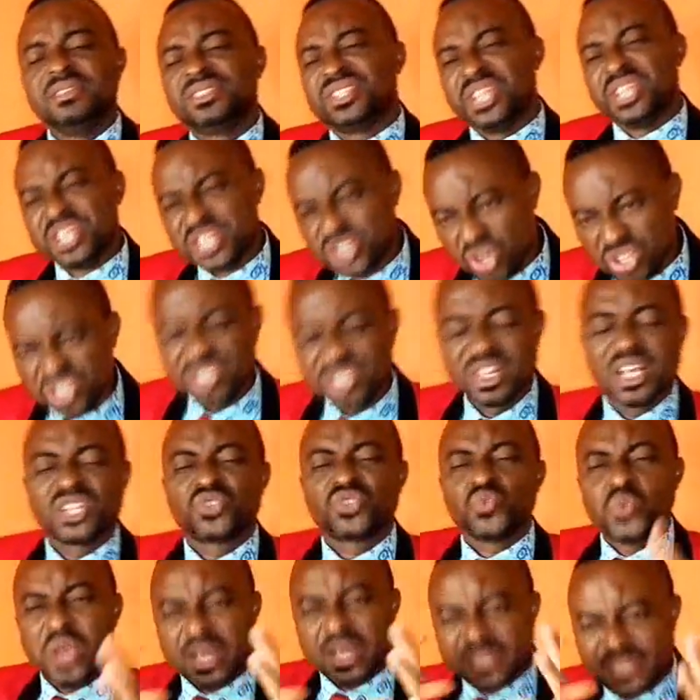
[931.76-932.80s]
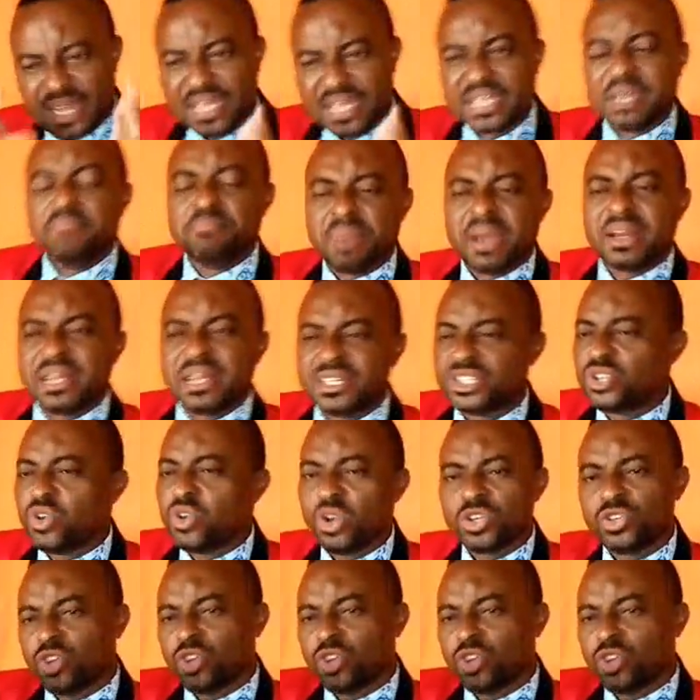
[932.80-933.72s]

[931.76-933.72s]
seriousness we are taking marriage.